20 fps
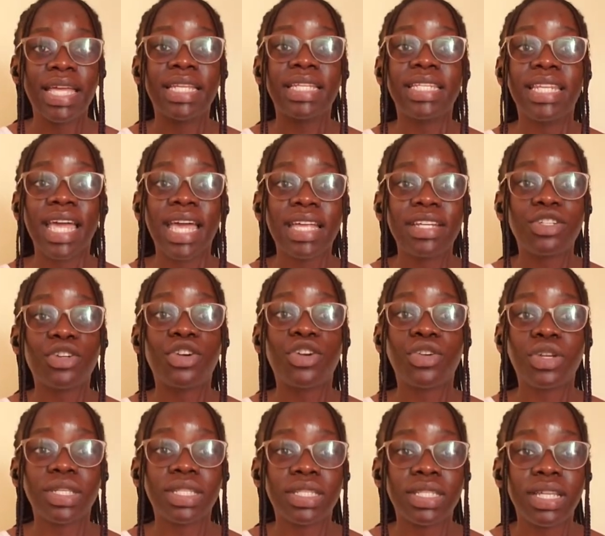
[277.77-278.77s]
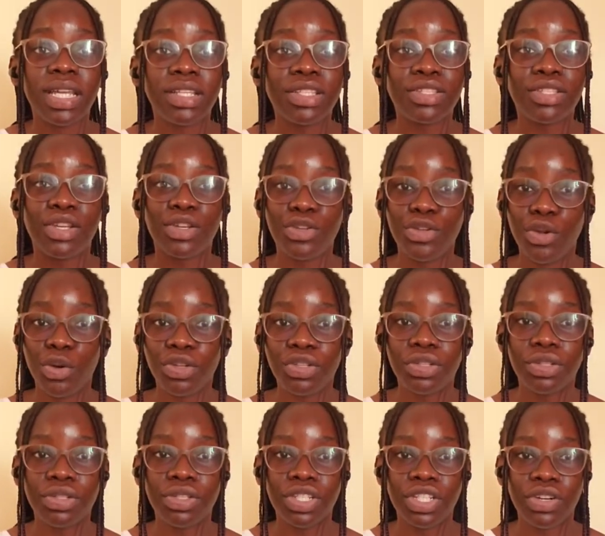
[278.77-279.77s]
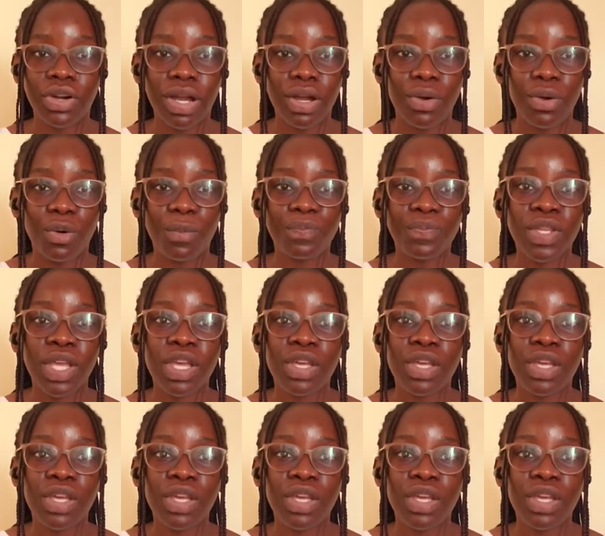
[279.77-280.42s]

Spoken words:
Dead Christians don't struggle.